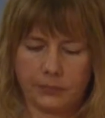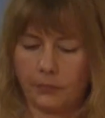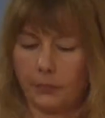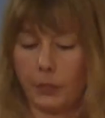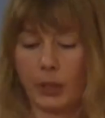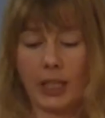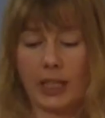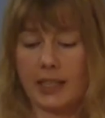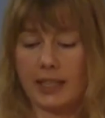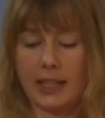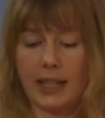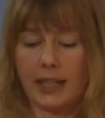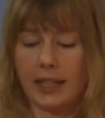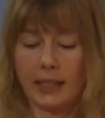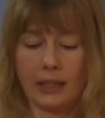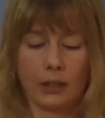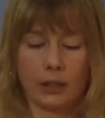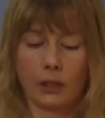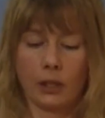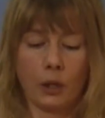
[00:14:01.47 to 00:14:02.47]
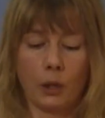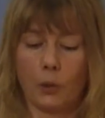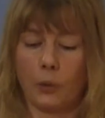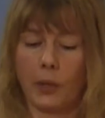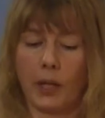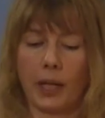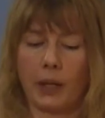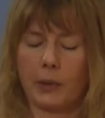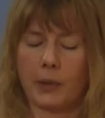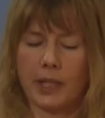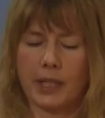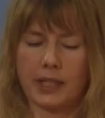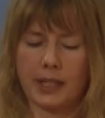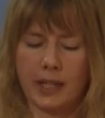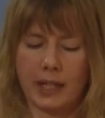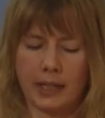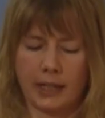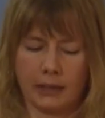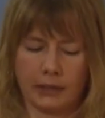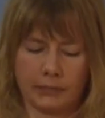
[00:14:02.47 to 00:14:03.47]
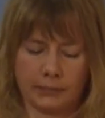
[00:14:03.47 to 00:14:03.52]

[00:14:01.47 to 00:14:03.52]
because I didn't know what I was seeing.